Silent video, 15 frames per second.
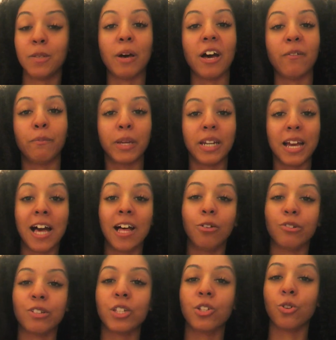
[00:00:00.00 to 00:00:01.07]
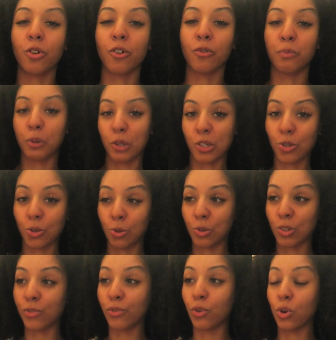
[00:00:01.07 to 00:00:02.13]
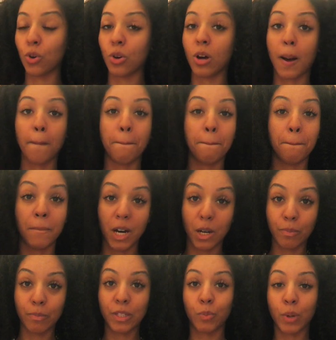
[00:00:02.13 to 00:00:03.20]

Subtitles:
but I've been out of stock of bottles for months,